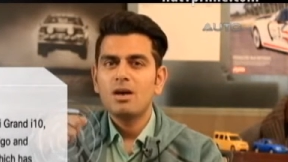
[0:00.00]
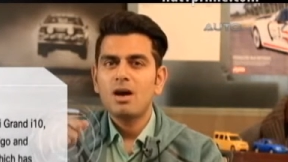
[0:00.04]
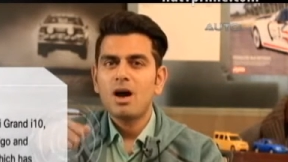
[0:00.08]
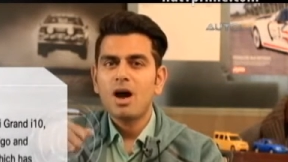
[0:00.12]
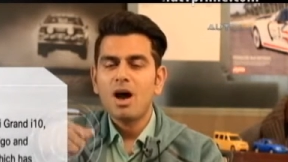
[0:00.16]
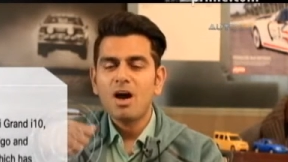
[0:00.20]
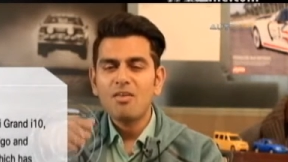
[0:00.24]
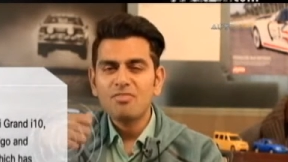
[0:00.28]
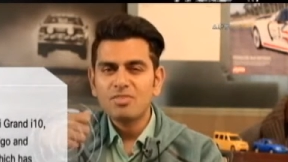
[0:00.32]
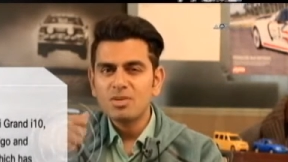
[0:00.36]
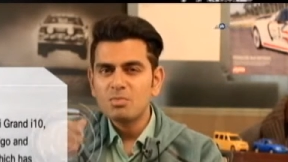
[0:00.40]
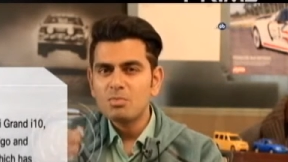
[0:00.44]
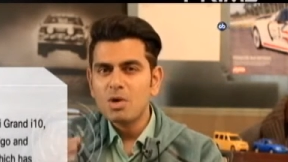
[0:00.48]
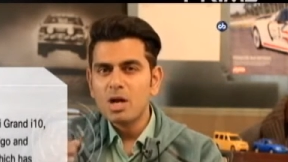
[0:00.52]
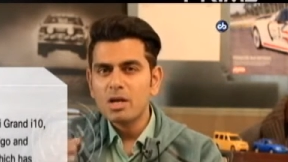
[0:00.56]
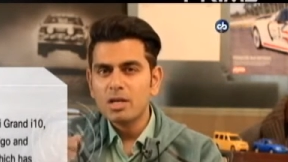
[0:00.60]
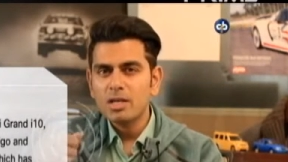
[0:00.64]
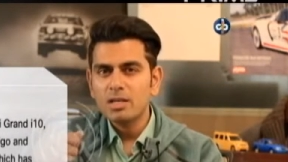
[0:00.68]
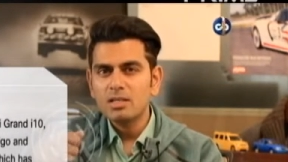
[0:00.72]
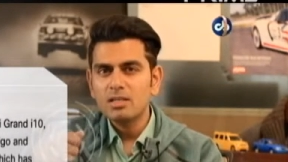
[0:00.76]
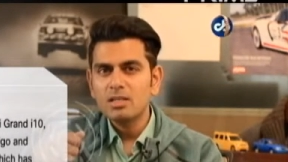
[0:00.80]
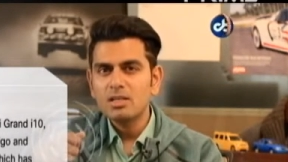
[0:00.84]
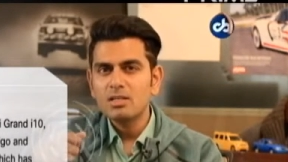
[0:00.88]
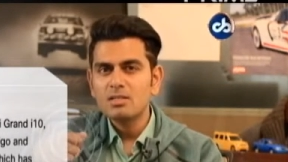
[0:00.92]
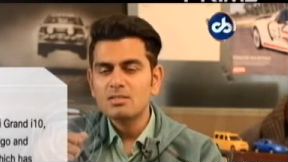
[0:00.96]

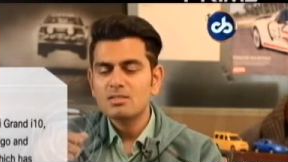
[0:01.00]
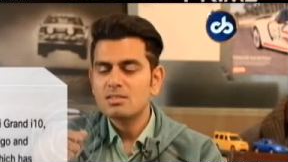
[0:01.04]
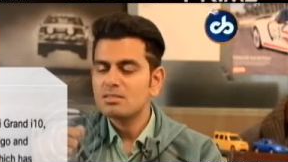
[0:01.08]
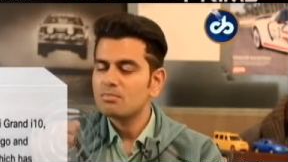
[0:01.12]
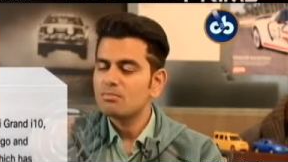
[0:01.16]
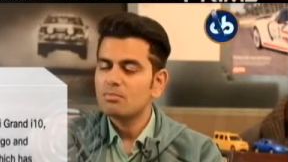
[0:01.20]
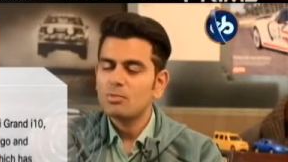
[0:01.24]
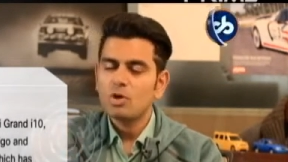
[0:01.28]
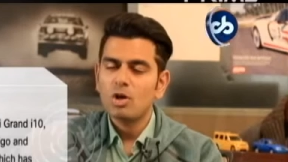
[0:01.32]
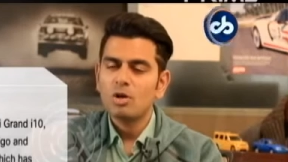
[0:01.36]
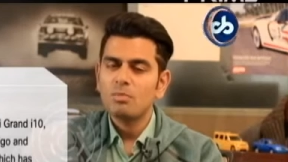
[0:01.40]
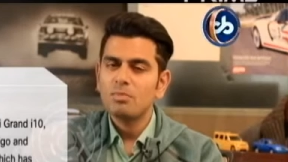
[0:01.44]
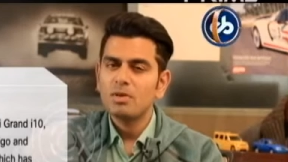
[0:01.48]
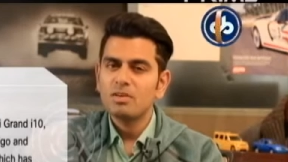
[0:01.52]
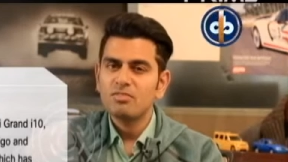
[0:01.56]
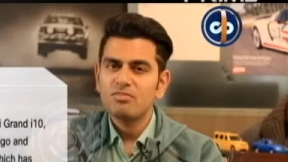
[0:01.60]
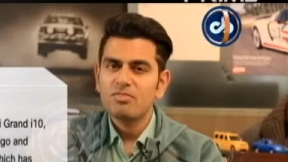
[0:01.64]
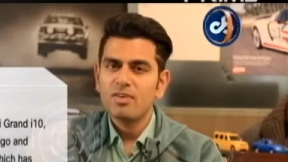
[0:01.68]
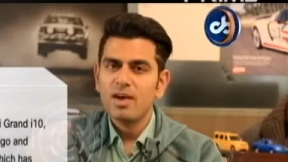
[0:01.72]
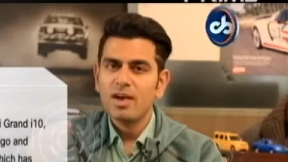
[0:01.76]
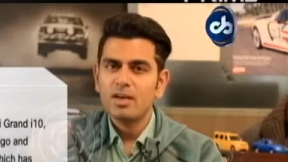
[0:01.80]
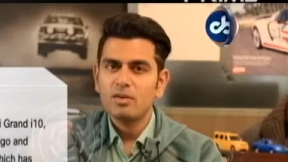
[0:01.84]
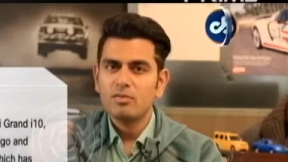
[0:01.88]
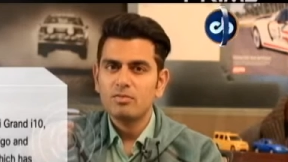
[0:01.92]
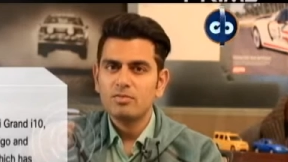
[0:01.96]
Aftermarket kits, not a big
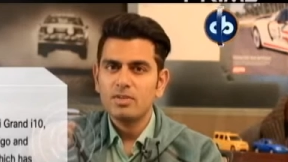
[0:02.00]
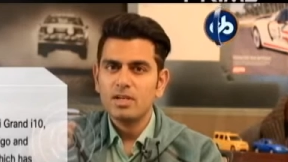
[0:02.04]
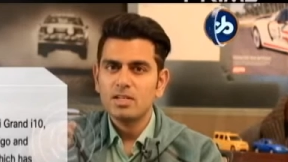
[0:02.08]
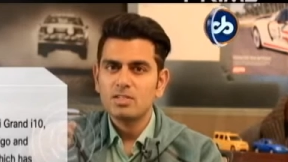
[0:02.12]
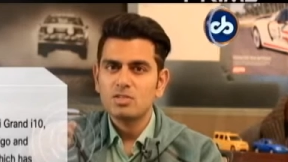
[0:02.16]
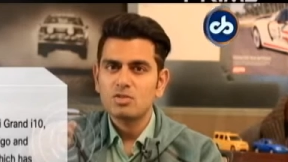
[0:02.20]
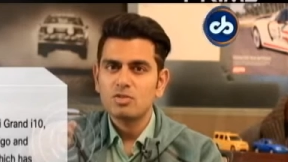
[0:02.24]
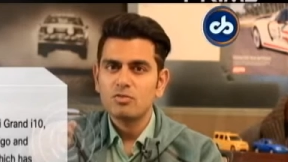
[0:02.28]
fan of that.